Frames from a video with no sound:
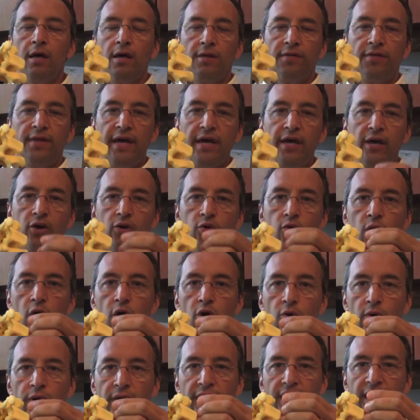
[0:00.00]
they
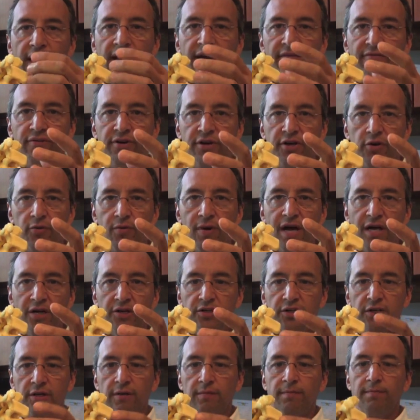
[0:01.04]
grow in every
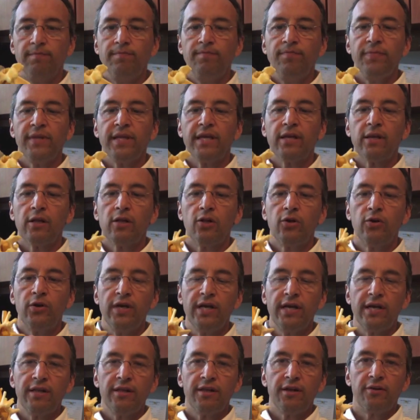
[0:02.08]
direction,
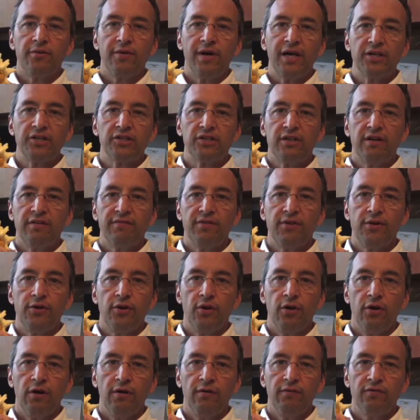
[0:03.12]
including in the direction of the
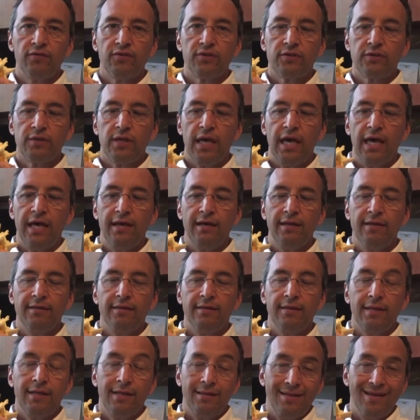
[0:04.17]
nerves and
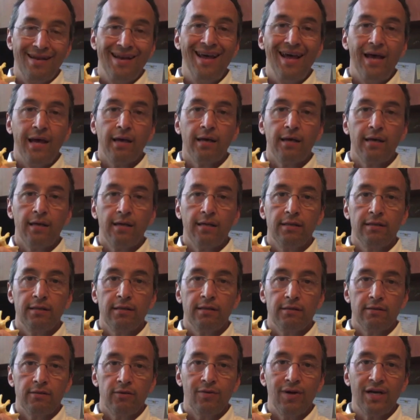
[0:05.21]
in the neck, in the
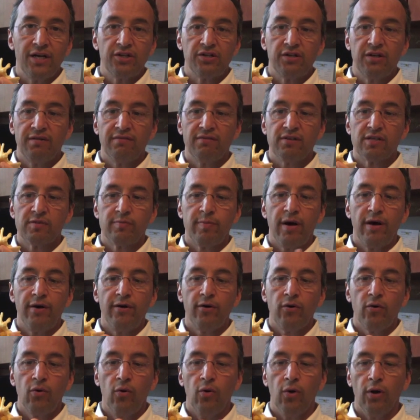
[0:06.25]
direction of the spinal
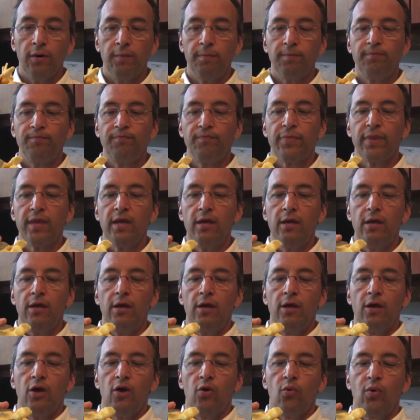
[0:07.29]
cord.
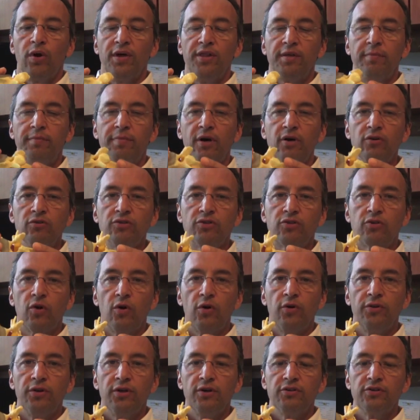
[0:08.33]
When the bones grow
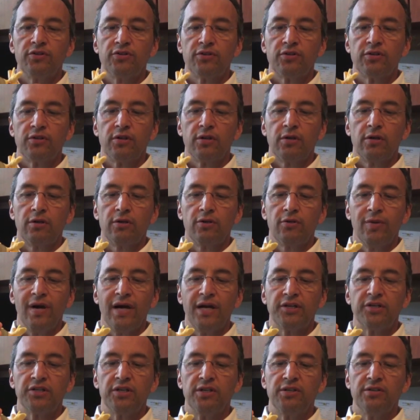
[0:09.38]
in those
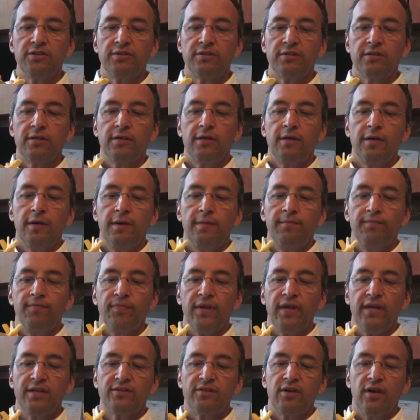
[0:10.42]
directions,
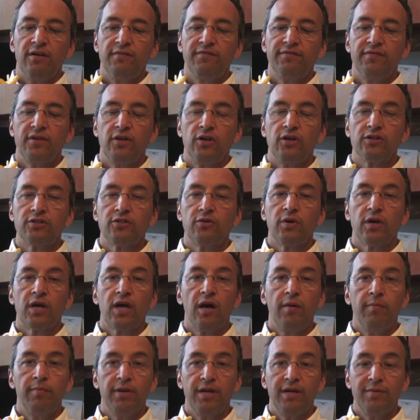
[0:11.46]
it's often also
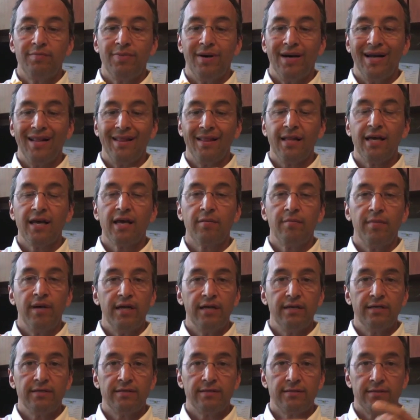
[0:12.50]
accompanied by
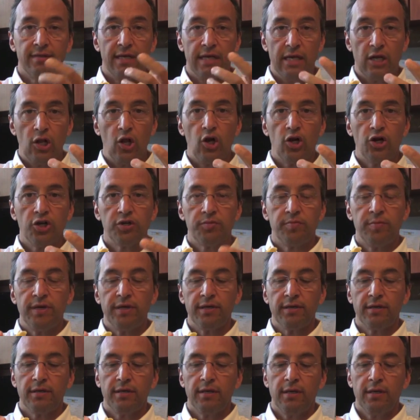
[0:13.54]
ligamentous enlargement.